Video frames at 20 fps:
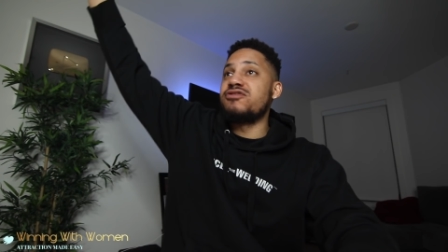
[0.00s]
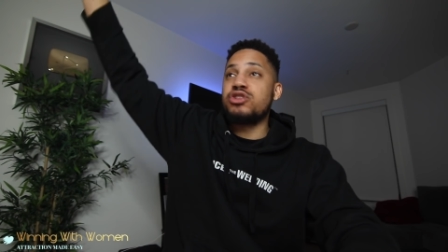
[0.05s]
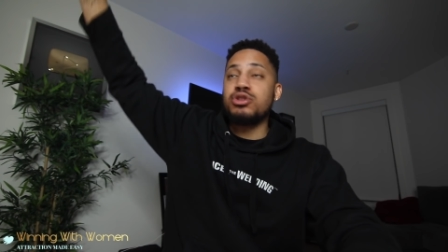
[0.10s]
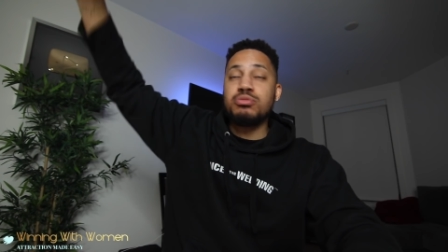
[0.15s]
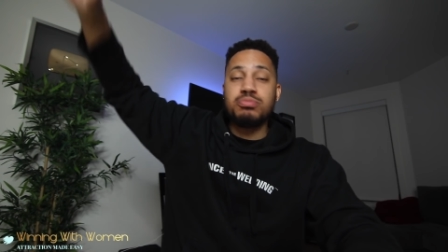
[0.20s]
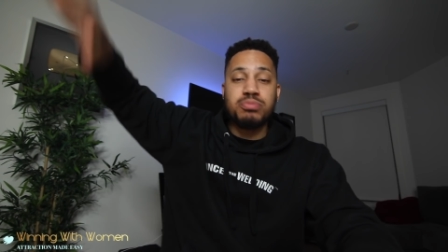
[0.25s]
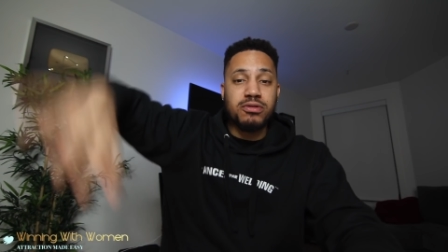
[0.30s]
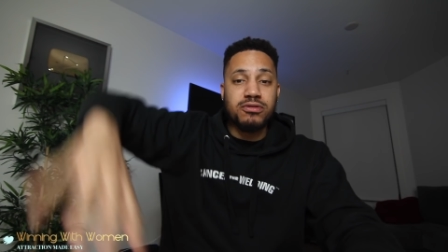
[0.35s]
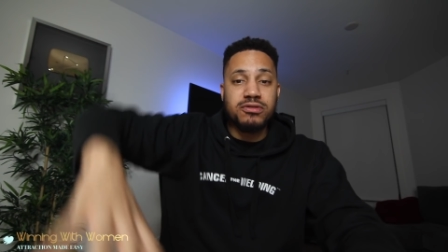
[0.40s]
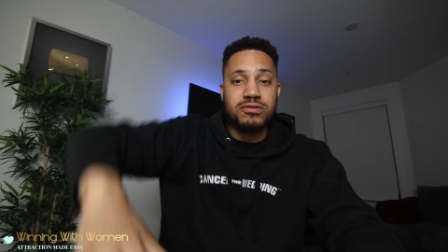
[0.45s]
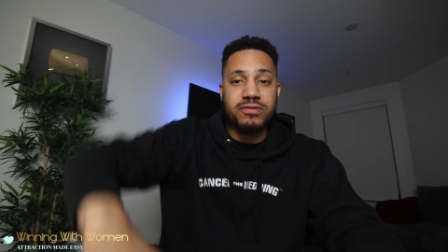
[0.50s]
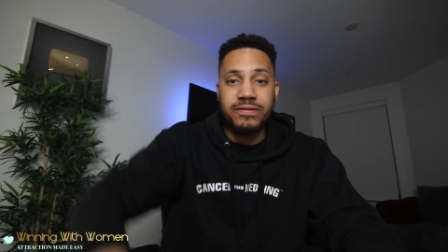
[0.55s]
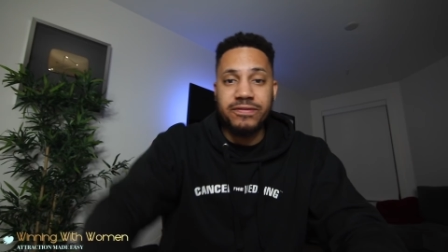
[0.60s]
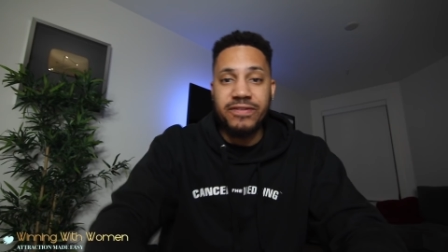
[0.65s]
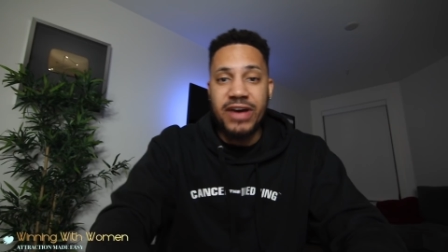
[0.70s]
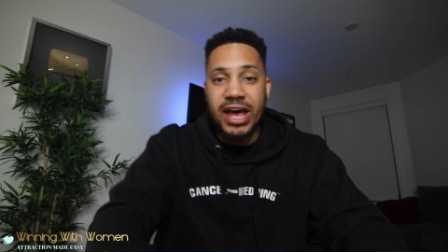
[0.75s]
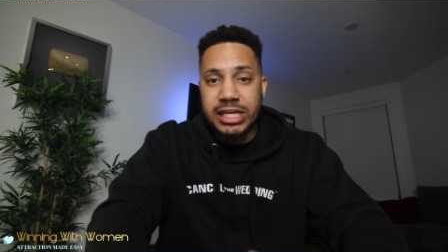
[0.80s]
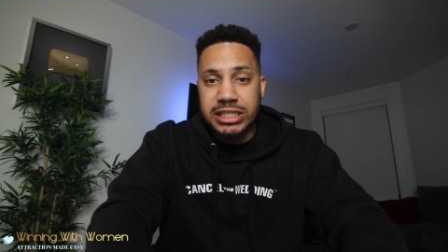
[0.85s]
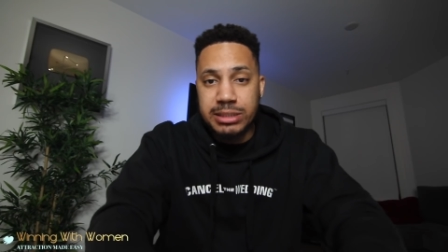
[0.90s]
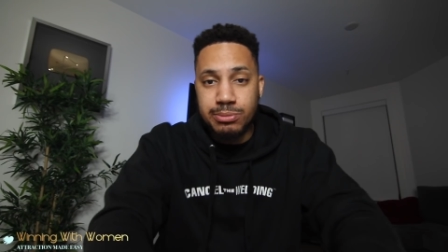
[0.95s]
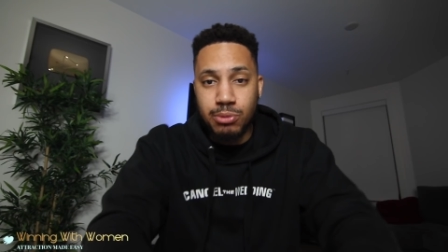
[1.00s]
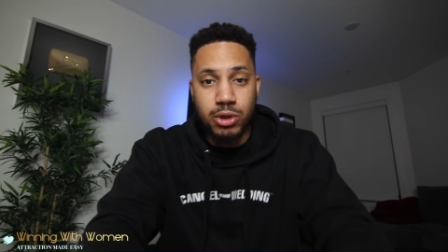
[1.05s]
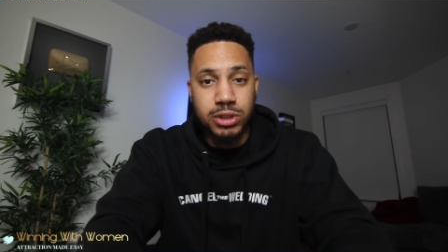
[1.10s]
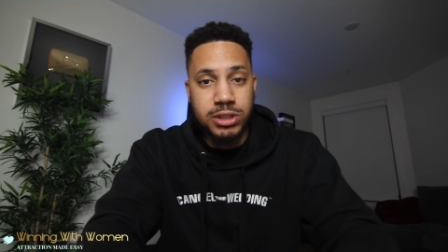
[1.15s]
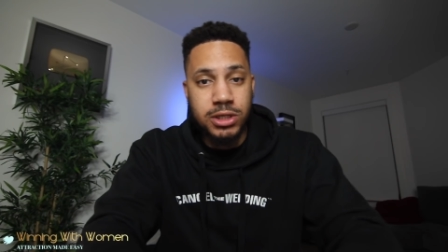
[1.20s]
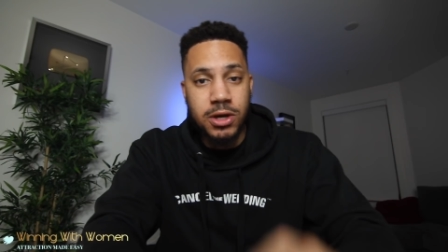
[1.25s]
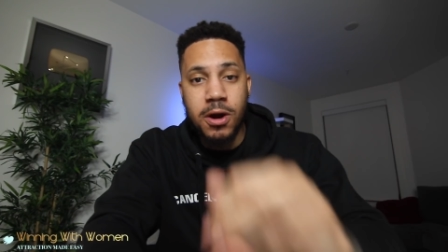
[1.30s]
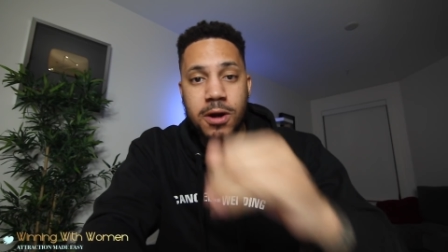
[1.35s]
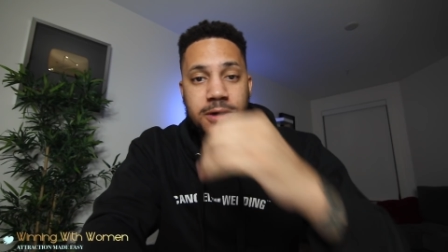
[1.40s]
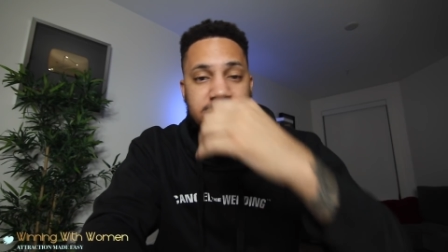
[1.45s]
super fast sports
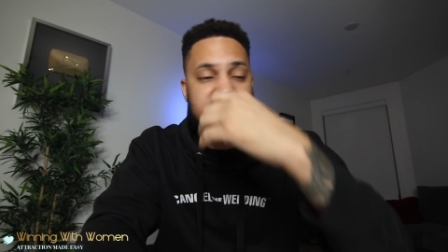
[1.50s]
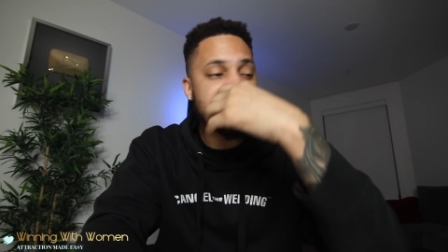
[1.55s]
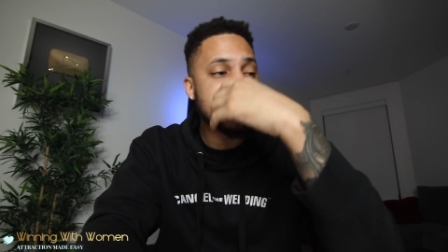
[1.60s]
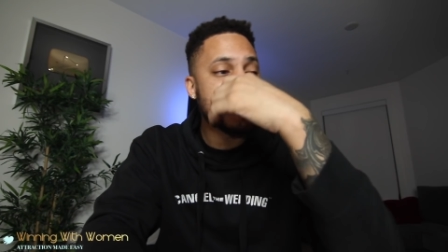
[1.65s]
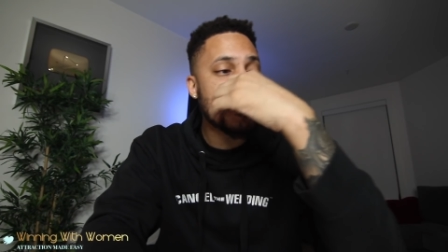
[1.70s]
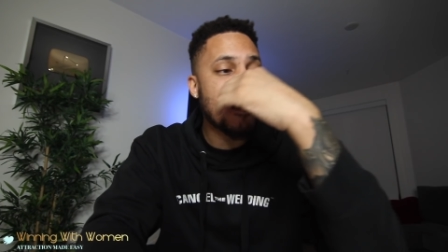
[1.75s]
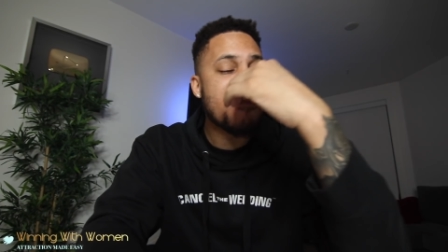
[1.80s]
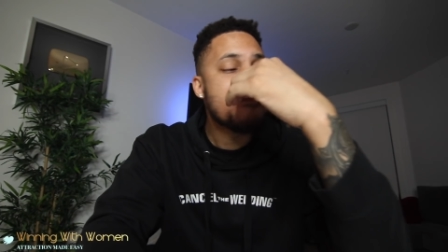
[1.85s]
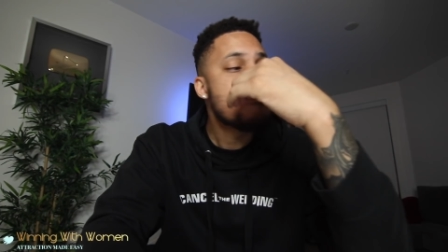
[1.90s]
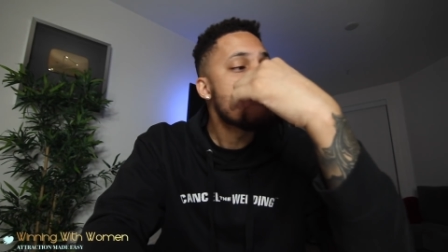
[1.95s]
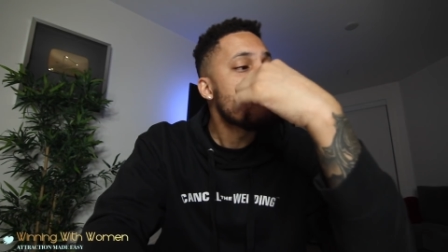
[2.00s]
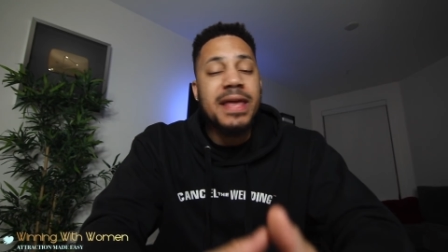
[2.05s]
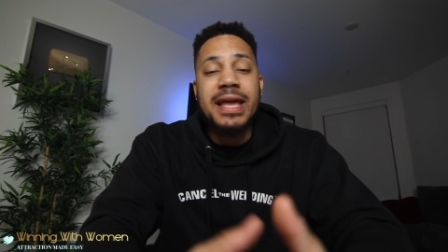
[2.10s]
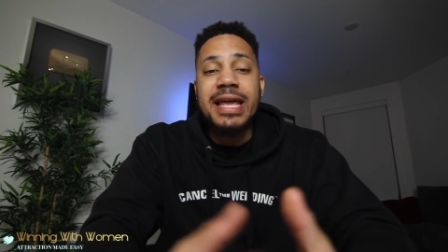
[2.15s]
cars and stuff,